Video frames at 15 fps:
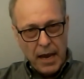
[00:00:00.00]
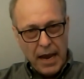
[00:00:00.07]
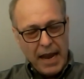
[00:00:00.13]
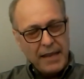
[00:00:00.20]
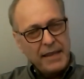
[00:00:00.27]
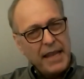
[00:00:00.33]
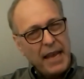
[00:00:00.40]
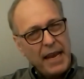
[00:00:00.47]

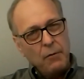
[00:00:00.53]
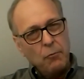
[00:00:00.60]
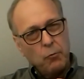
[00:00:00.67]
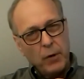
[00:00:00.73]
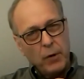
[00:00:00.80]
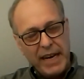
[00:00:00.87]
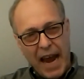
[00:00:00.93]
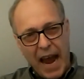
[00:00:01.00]
and they
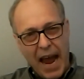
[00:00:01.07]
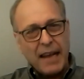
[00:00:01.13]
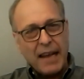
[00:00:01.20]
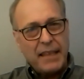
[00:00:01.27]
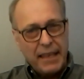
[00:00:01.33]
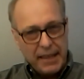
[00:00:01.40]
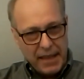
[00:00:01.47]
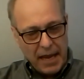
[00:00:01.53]

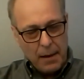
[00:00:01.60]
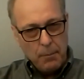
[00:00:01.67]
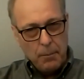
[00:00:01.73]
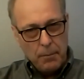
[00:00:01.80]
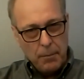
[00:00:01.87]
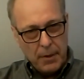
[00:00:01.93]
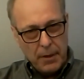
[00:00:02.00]
react to them